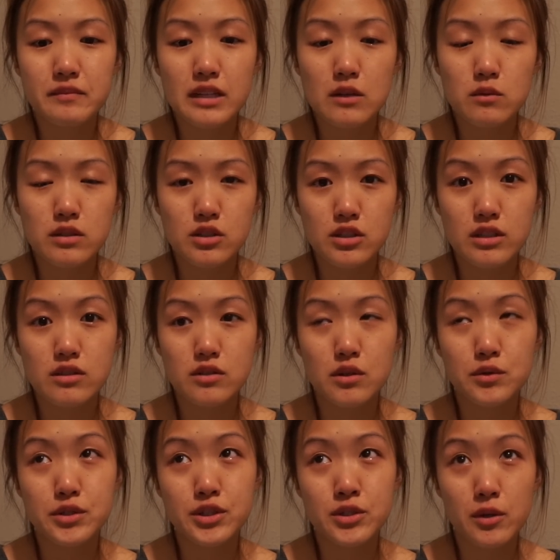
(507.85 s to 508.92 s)
it was just
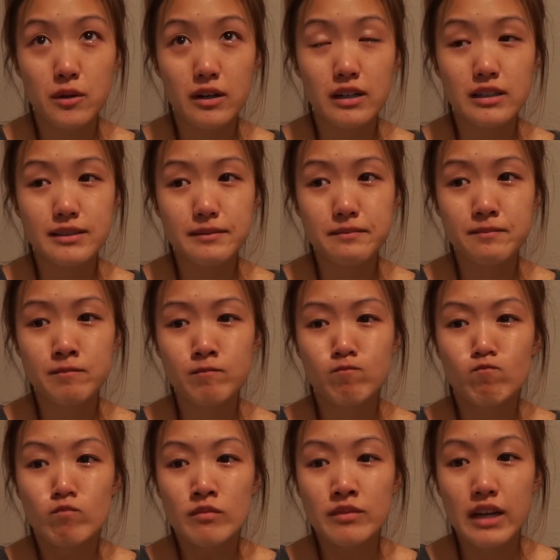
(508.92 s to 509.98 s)
so short.
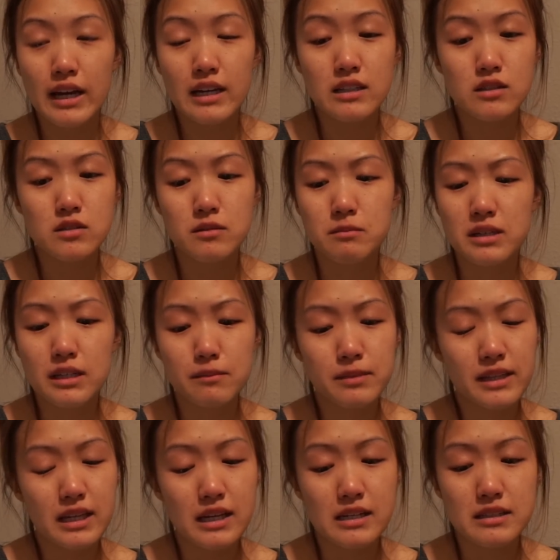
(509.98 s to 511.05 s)
I had so many
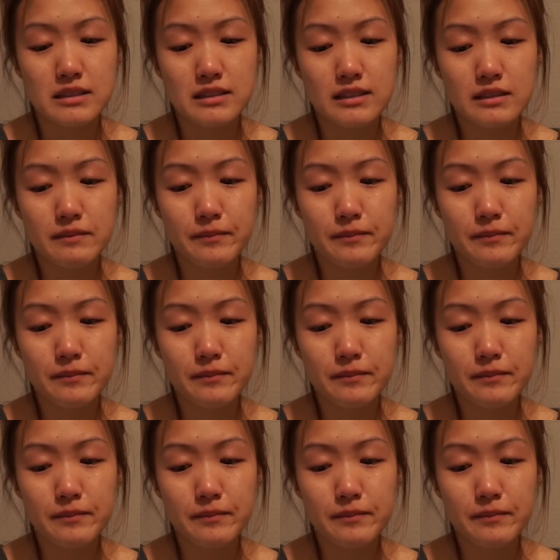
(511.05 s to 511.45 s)
plans.